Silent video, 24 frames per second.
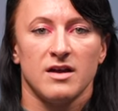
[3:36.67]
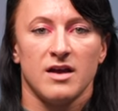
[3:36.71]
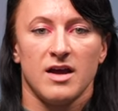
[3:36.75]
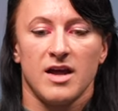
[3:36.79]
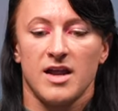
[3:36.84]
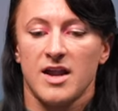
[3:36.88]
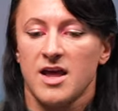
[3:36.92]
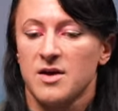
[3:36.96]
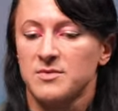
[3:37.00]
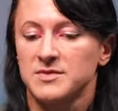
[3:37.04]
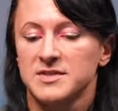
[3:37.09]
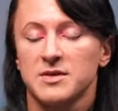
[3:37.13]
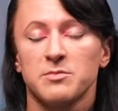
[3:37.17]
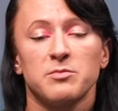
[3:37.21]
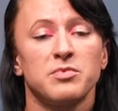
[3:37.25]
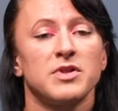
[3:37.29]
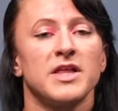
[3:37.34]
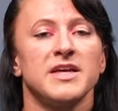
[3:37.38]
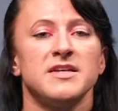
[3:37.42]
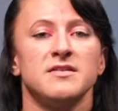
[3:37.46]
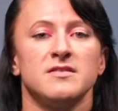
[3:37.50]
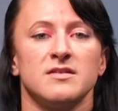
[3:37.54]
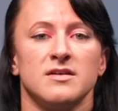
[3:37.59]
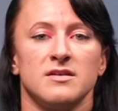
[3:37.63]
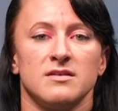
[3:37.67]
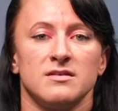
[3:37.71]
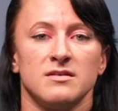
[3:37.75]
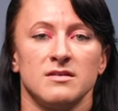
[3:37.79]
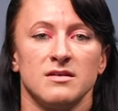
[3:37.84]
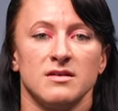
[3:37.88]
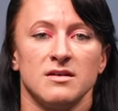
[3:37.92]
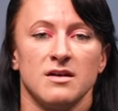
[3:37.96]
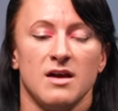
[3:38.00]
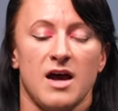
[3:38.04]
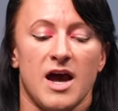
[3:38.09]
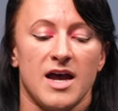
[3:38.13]
And I was complacent.
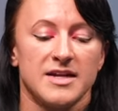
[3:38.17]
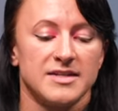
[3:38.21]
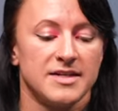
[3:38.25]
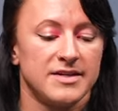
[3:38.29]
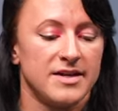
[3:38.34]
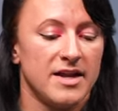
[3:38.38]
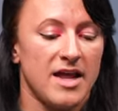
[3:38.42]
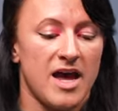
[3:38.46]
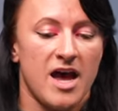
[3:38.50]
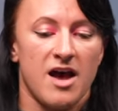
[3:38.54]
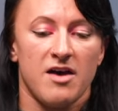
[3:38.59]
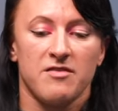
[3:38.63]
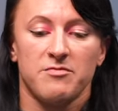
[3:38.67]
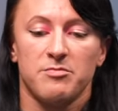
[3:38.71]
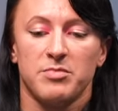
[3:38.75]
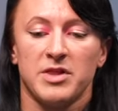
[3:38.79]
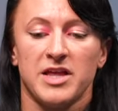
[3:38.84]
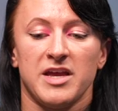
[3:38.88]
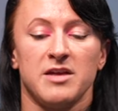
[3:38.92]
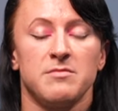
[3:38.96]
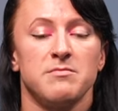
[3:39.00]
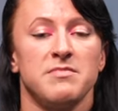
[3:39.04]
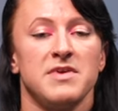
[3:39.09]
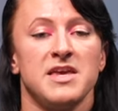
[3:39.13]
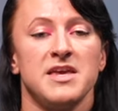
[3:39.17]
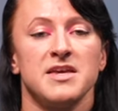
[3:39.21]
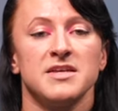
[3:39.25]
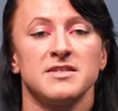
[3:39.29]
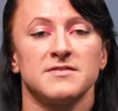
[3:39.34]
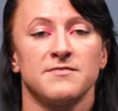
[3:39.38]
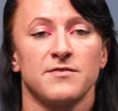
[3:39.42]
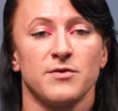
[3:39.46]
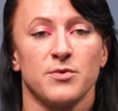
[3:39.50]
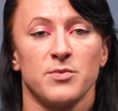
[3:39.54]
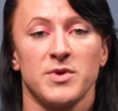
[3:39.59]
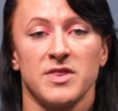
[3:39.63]
I didn't have plan Bs
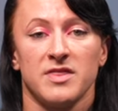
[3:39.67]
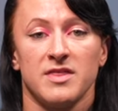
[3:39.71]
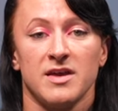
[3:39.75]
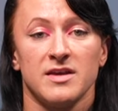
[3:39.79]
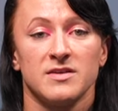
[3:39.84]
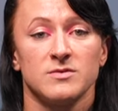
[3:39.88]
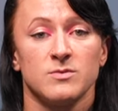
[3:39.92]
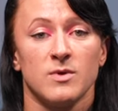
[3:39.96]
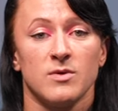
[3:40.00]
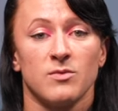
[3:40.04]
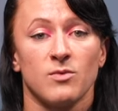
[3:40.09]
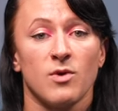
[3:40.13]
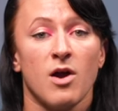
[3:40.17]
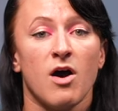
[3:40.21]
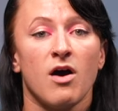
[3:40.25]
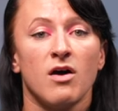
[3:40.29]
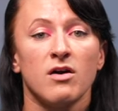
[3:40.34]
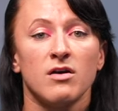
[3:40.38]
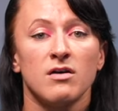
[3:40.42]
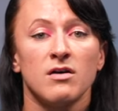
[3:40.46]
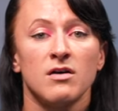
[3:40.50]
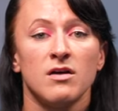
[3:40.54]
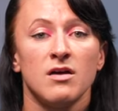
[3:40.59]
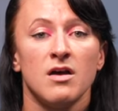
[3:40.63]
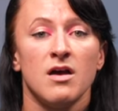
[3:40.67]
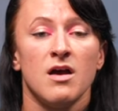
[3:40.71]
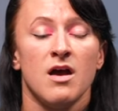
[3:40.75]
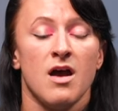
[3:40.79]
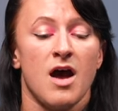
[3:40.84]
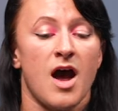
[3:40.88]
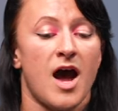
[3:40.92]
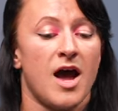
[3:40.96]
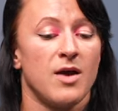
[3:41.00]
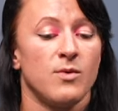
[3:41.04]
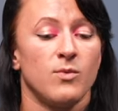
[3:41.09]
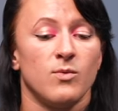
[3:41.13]
for when things went wrong.
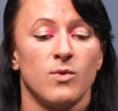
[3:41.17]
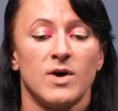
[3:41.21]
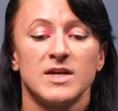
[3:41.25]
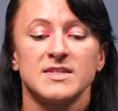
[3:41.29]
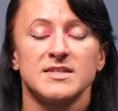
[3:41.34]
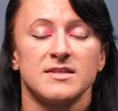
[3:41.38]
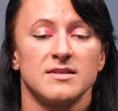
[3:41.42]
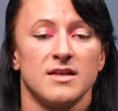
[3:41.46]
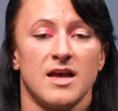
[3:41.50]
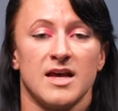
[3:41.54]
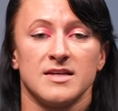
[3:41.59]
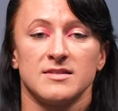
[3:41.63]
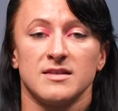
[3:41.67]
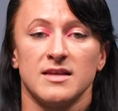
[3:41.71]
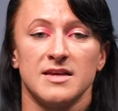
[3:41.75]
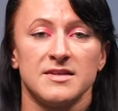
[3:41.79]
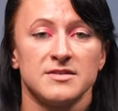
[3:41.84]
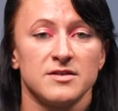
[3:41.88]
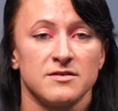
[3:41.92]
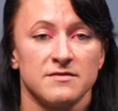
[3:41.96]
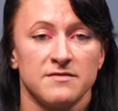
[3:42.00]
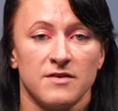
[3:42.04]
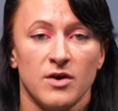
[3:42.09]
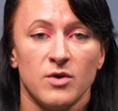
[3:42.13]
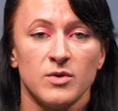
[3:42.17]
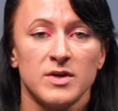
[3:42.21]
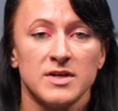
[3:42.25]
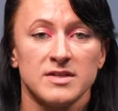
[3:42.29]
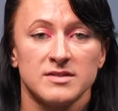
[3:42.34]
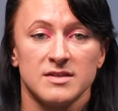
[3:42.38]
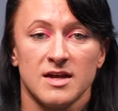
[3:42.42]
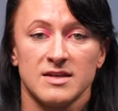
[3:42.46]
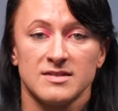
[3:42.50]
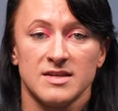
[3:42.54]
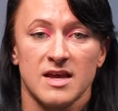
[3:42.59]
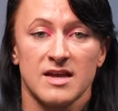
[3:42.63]
I wasn't as laser
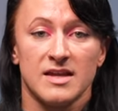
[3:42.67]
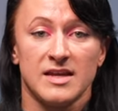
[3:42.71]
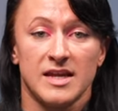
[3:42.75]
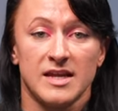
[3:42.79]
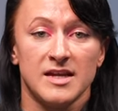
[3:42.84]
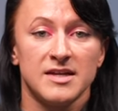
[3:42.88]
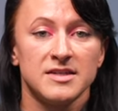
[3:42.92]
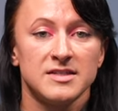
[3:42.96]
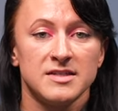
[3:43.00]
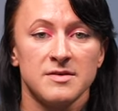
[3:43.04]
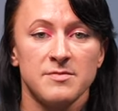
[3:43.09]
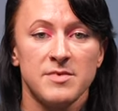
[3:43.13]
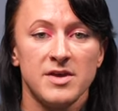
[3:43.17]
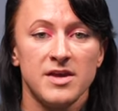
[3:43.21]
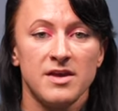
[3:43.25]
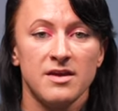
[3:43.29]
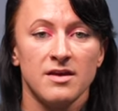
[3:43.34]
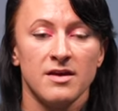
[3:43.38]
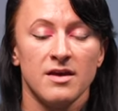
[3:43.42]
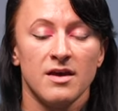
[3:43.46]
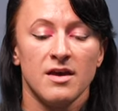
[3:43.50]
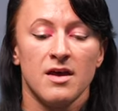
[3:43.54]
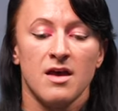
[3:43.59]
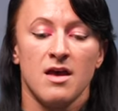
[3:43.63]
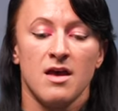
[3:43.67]
focused as I needed to be.